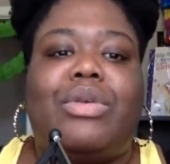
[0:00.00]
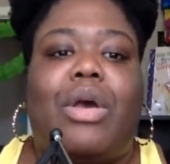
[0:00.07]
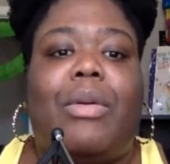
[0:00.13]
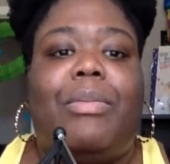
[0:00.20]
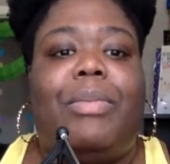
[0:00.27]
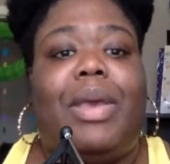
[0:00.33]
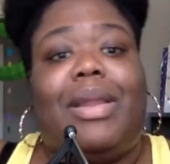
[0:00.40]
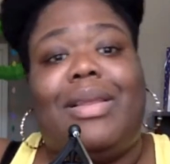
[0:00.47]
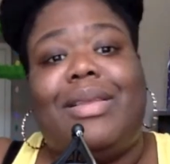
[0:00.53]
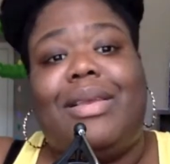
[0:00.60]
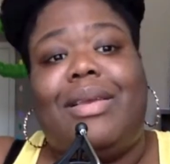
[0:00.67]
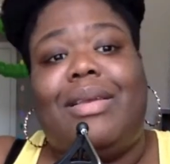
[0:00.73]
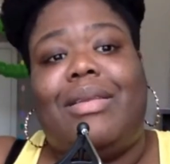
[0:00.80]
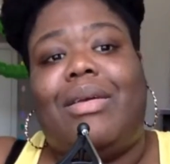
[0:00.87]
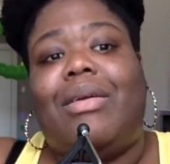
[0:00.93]
or
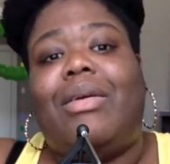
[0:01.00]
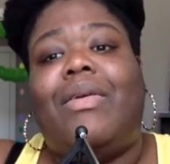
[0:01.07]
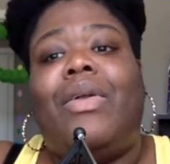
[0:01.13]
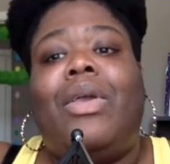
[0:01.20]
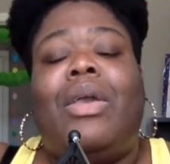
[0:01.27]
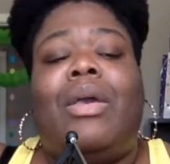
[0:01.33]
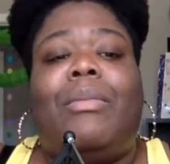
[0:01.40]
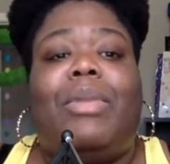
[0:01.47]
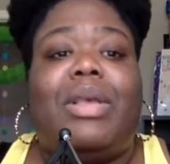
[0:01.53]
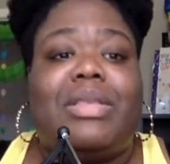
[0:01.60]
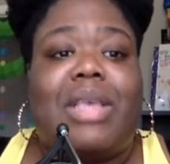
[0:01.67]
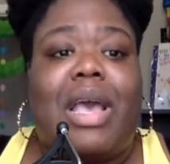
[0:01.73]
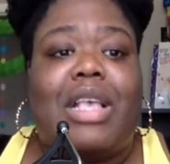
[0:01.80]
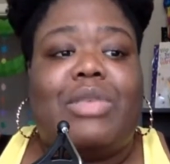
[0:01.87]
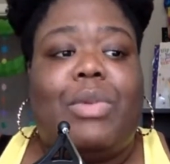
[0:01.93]
melanin or plus
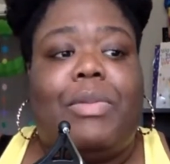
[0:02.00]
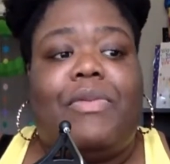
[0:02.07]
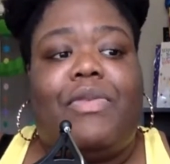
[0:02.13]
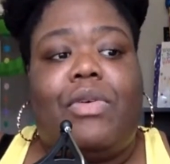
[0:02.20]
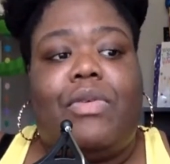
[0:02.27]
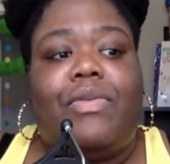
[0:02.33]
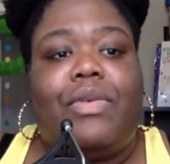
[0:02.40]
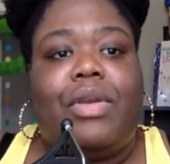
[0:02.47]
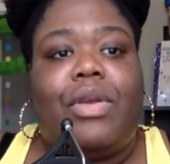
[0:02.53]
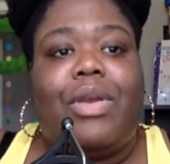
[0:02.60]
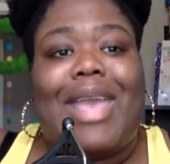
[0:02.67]
size women, full flicker